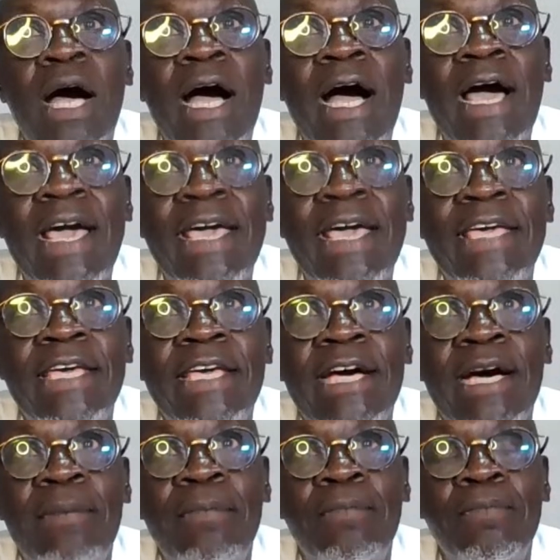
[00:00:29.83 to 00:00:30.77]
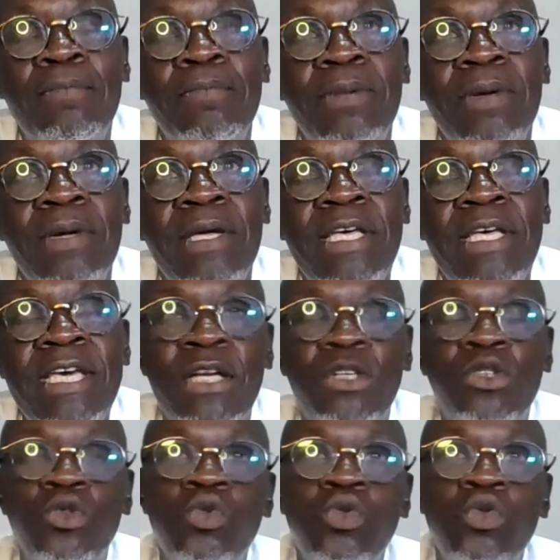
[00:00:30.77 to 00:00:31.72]
I am
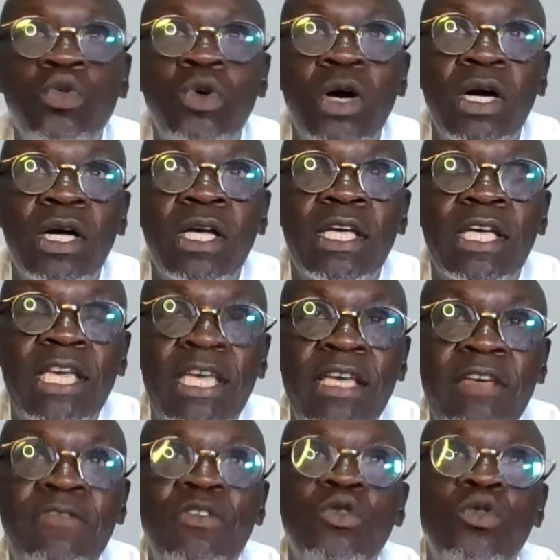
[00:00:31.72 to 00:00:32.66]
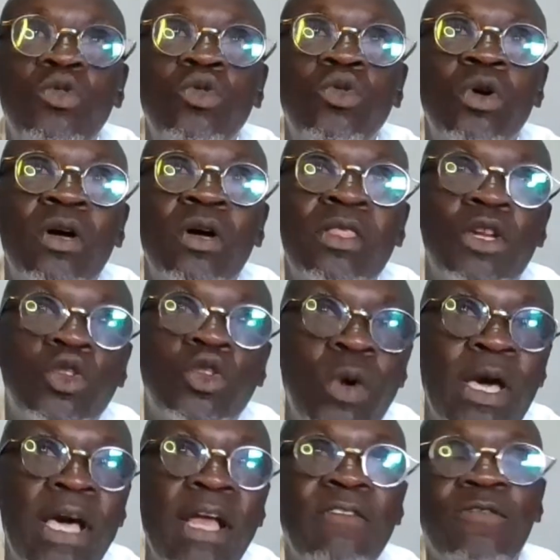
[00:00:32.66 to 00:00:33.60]
here to give you the
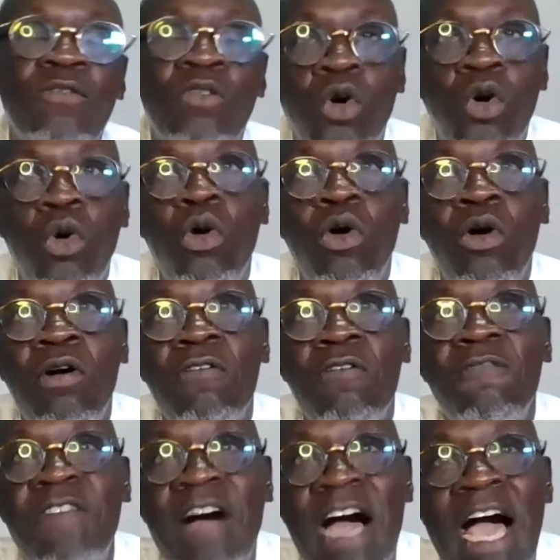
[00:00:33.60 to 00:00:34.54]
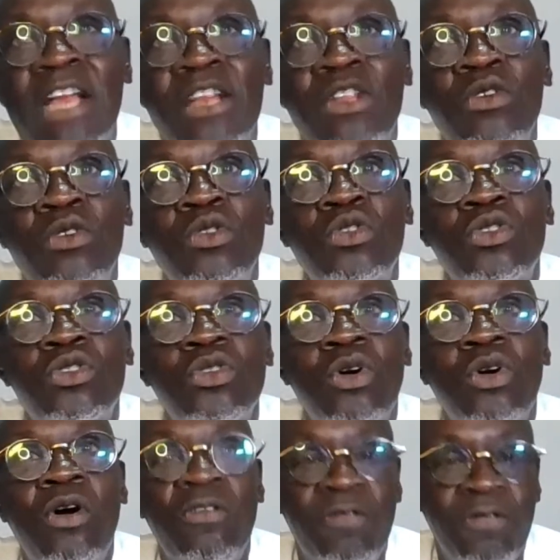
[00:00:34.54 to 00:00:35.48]
12 core
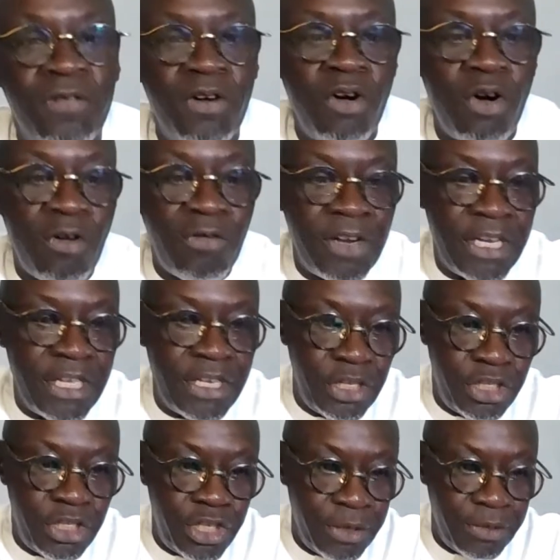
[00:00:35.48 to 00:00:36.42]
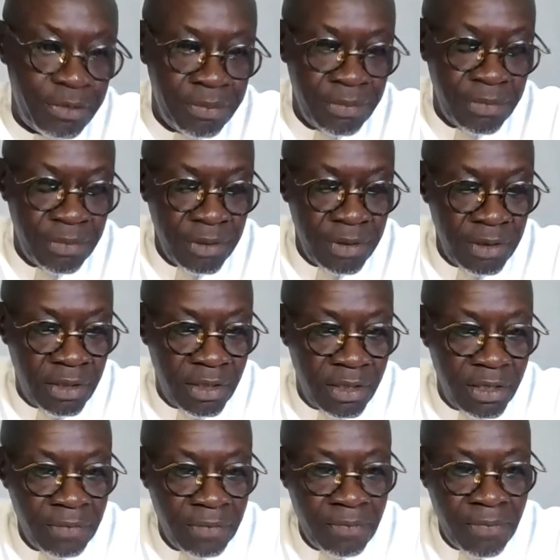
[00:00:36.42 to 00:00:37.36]
values of leadership.
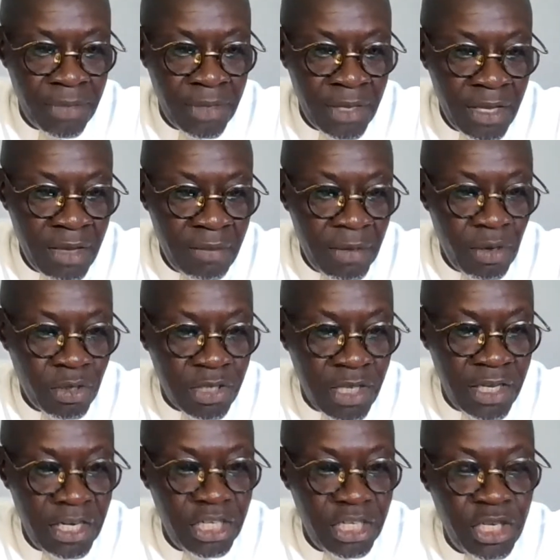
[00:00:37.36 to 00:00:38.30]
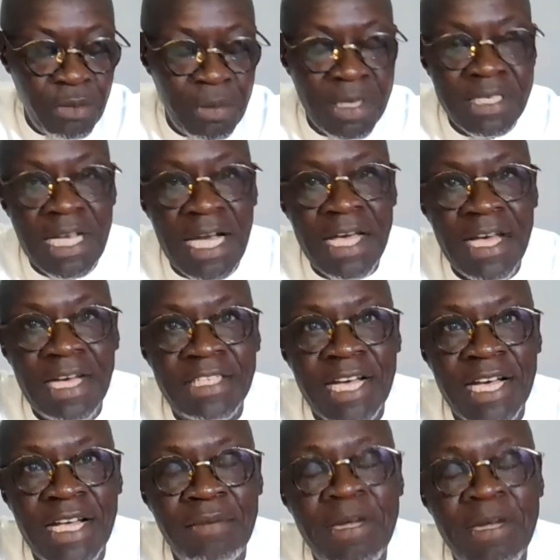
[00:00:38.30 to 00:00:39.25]
Because leadership, as
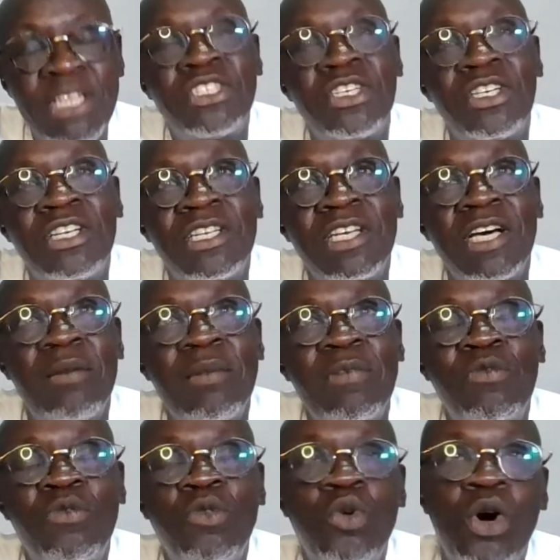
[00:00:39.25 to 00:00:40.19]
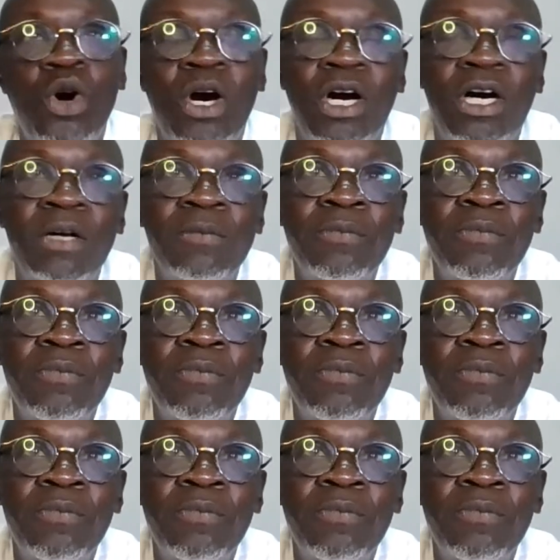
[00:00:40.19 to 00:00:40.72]
I mentioned before,